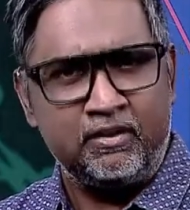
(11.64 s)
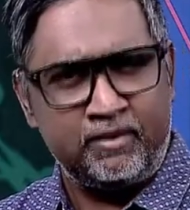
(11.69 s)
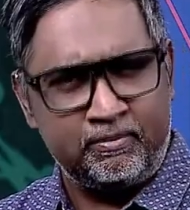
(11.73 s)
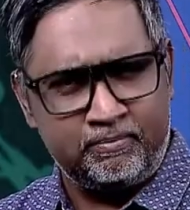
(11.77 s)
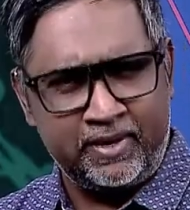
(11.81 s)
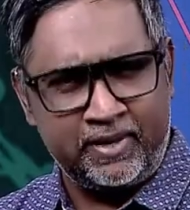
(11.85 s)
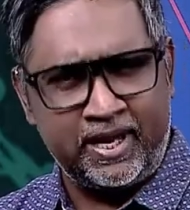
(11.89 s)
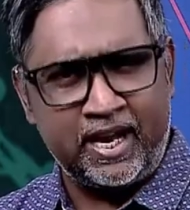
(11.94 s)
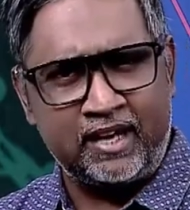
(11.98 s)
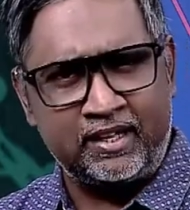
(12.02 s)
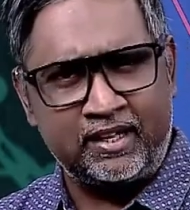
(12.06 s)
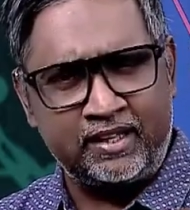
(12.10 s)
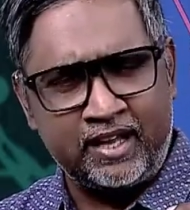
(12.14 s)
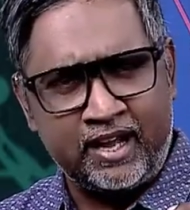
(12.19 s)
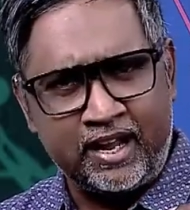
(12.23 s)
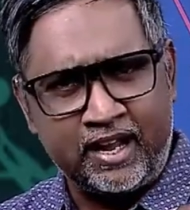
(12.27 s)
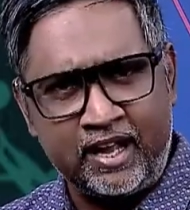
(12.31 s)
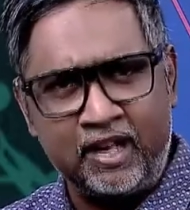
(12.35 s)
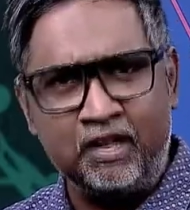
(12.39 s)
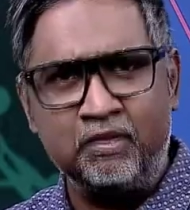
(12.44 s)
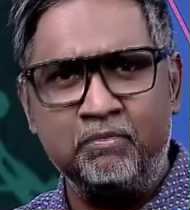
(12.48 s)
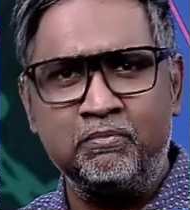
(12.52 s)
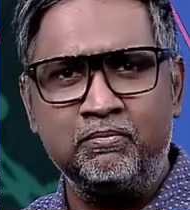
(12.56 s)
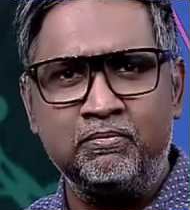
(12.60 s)
be at the
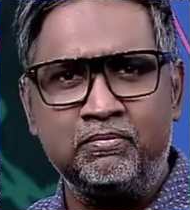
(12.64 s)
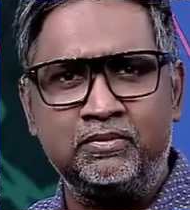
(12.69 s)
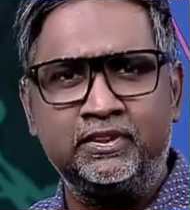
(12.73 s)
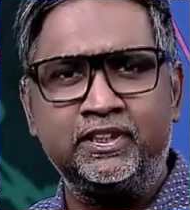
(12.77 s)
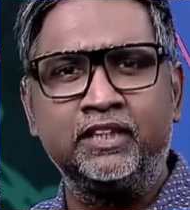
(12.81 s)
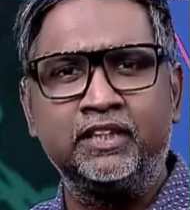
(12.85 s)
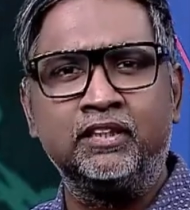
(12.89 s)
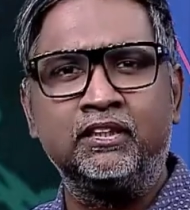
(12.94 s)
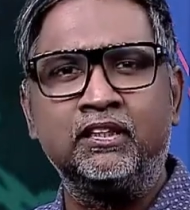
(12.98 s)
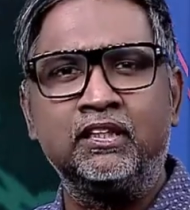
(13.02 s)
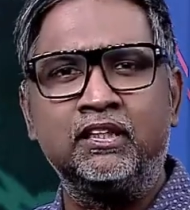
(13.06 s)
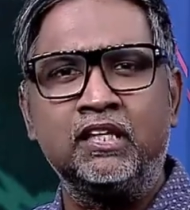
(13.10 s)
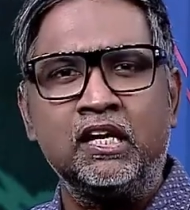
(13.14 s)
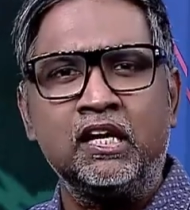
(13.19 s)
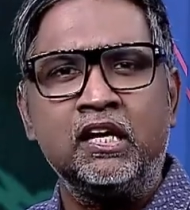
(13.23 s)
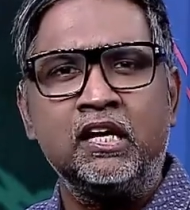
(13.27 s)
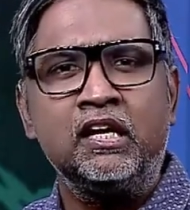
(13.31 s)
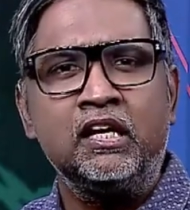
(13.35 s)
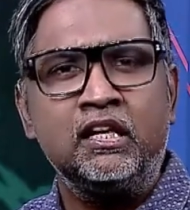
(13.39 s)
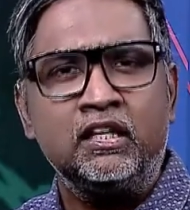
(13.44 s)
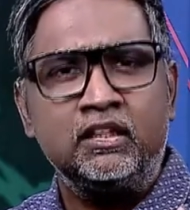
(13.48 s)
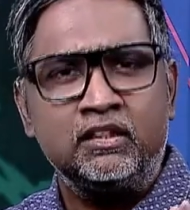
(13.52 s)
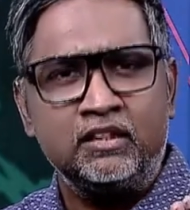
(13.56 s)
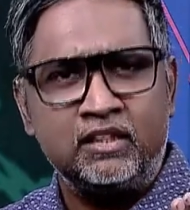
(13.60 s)
helm till
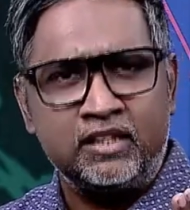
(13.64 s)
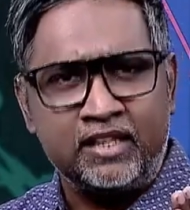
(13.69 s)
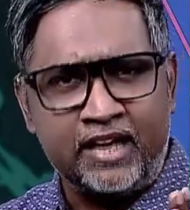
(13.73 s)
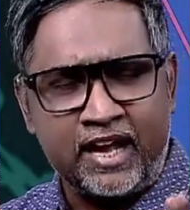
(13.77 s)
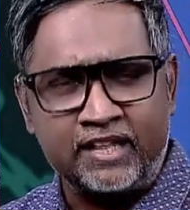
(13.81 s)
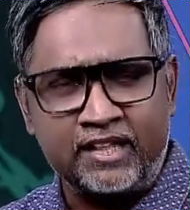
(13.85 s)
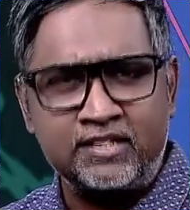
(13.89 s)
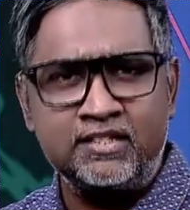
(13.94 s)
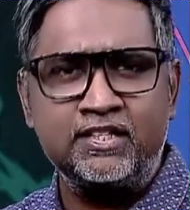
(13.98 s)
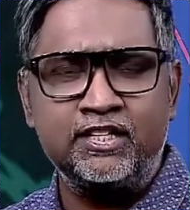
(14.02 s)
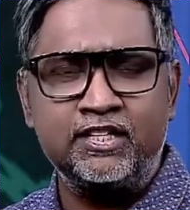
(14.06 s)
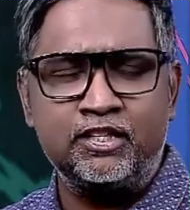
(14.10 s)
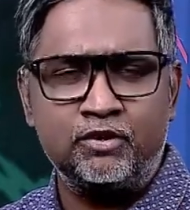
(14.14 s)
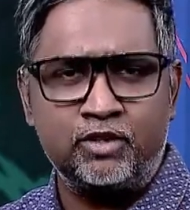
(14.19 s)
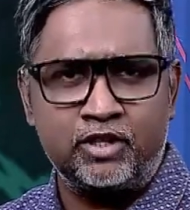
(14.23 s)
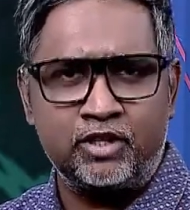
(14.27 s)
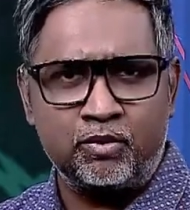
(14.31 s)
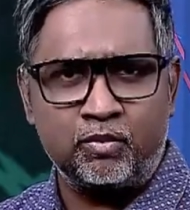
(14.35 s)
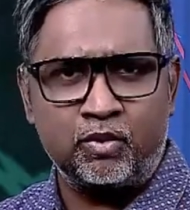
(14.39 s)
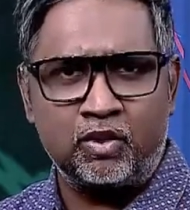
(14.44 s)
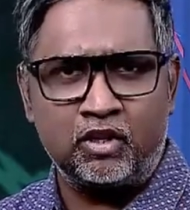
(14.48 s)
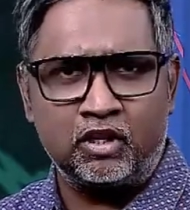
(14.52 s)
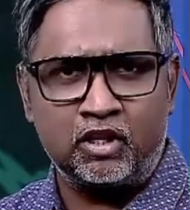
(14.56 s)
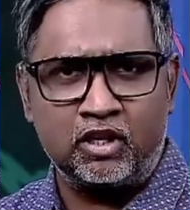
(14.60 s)
the next
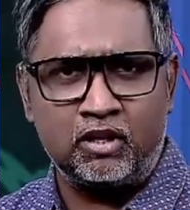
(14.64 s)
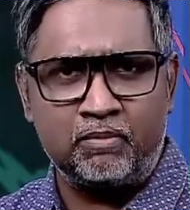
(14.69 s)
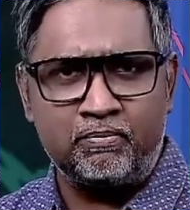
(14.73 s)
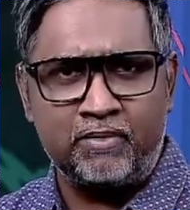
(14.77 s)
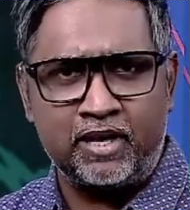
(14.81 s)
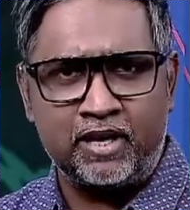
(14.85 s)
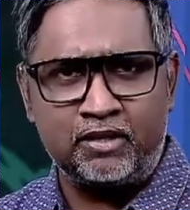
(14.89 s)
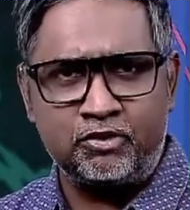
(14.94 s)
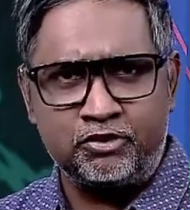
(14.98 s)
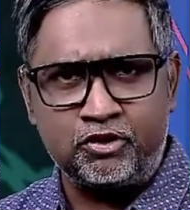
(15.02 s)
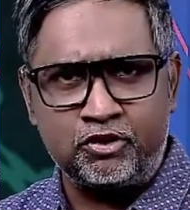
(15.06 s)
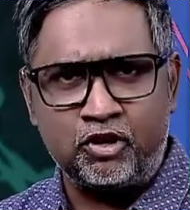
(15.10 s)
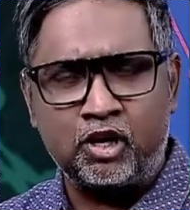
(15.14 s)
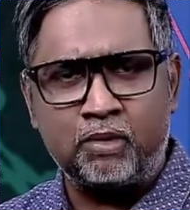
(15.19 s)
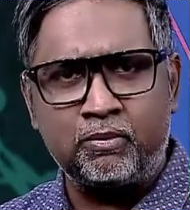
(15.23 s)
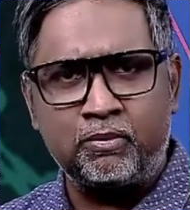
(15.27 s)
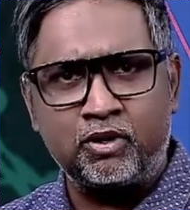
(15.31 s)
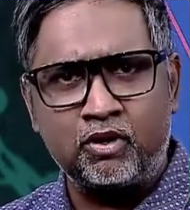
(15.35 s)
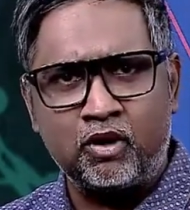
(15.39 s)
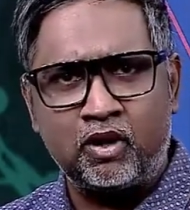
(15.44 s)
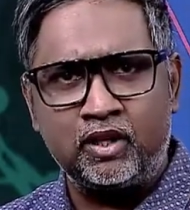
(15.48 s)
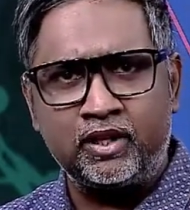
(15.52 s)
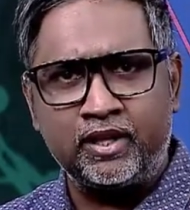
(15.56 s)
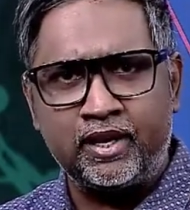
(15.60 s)
T20 World Cup. And to talk
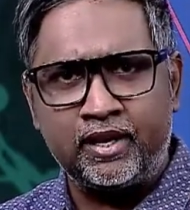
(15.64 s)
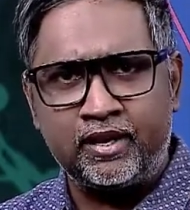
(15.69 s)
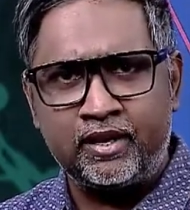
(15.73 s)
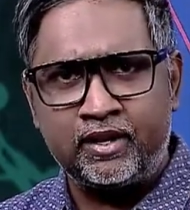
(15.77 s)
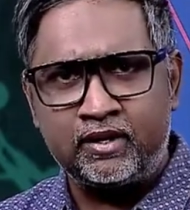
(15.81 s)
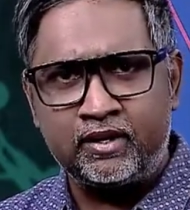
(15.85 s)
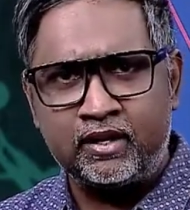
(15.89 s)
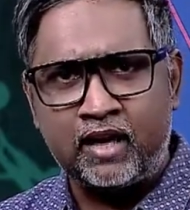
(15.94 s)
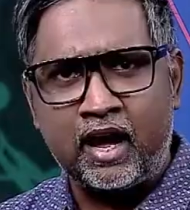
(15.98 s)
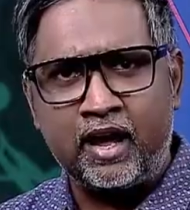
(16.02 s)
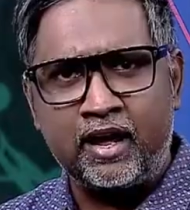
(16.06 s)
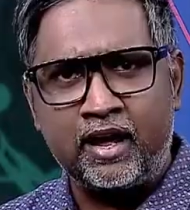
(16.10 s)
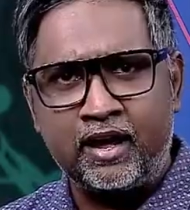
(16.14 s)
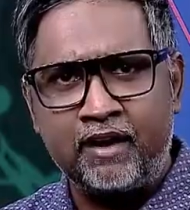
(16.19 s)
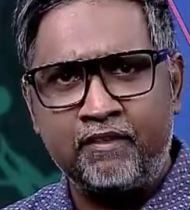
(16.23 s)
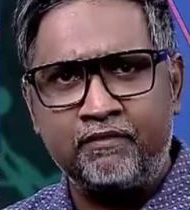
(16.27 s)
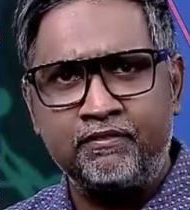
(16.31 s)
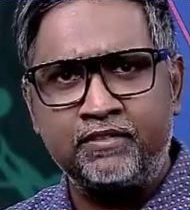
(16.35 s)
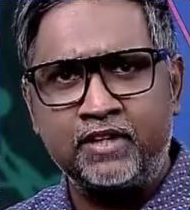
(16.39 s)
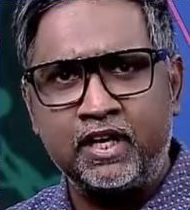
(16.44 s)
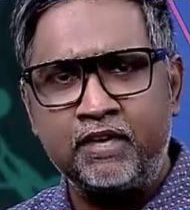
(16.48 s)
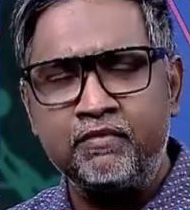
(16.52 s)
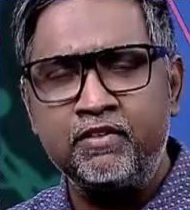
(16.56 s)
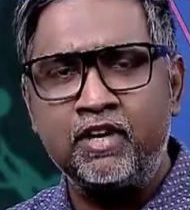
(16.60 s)
about all that, I
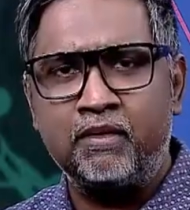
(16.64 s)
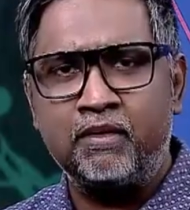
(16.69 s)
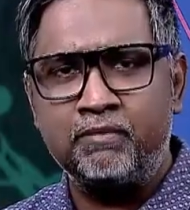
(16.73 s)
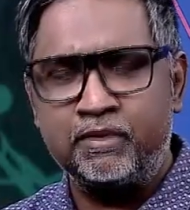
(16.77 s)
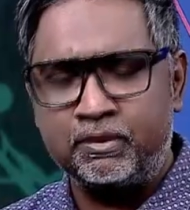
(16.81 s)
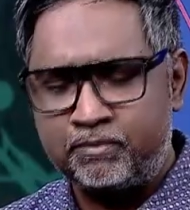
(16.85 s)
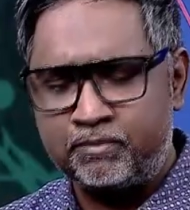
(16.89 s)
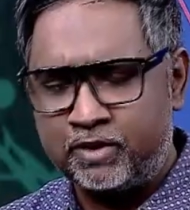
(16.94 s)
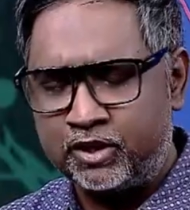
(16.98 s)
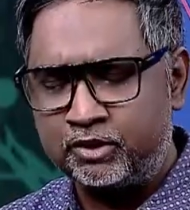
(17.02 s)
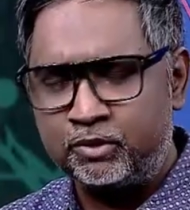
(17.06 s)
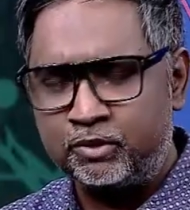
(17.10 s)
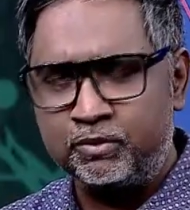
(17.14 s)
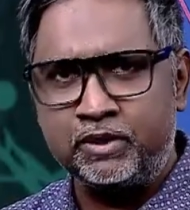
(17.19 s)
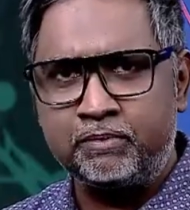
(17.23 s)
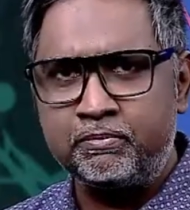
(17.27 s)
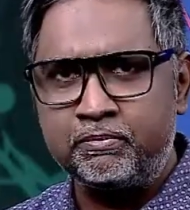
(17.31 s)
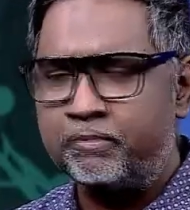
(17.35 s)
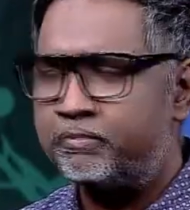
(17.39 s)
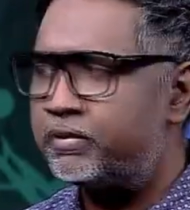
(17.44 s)
have Tanvir Ahmed Pranto with me.